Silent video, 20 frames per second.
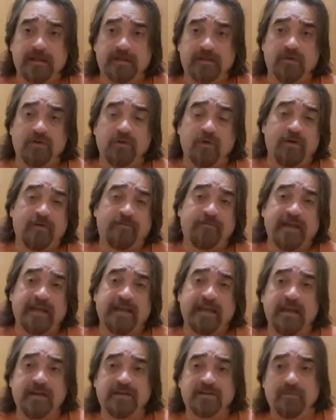hit the
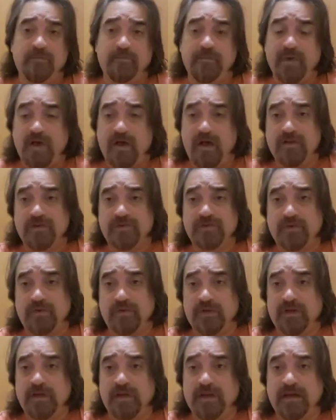notification bell
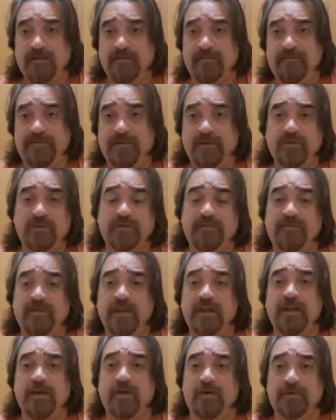so you could get
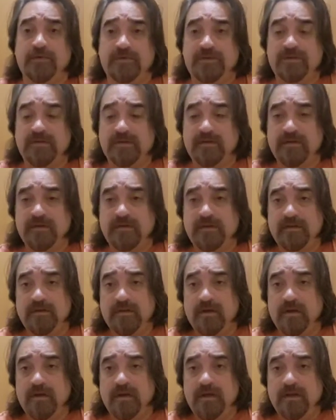future videos.
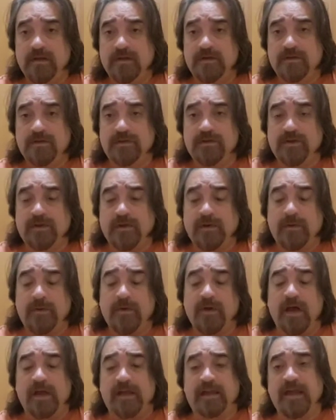
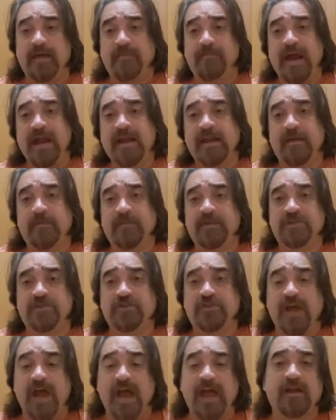So again, my name
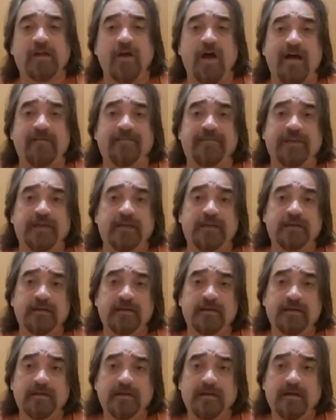is John
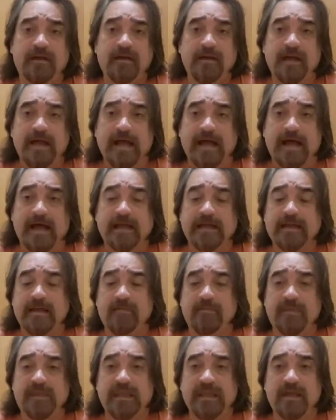Coffey.
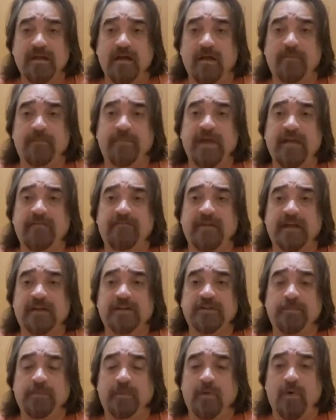I am the
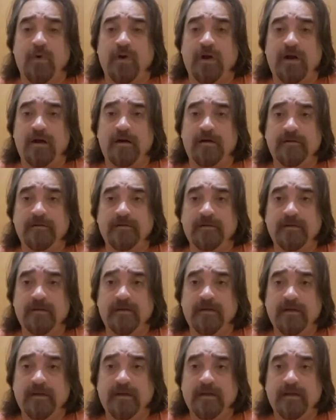Unpaved Explorer,
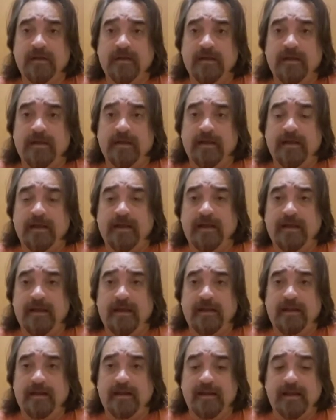
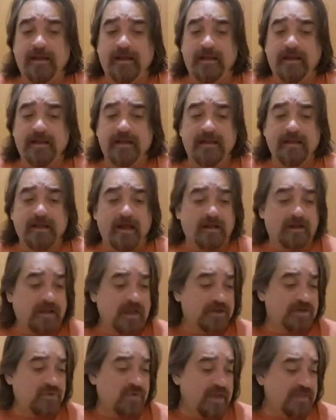and
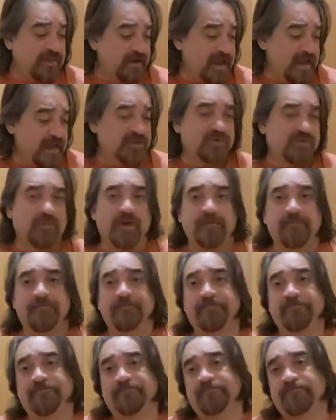I'll catch you on the next
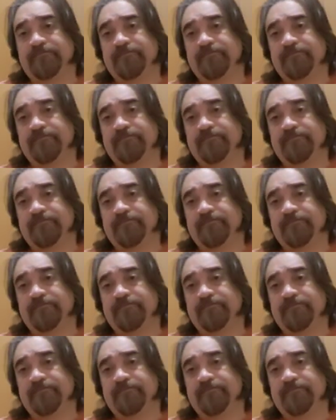one.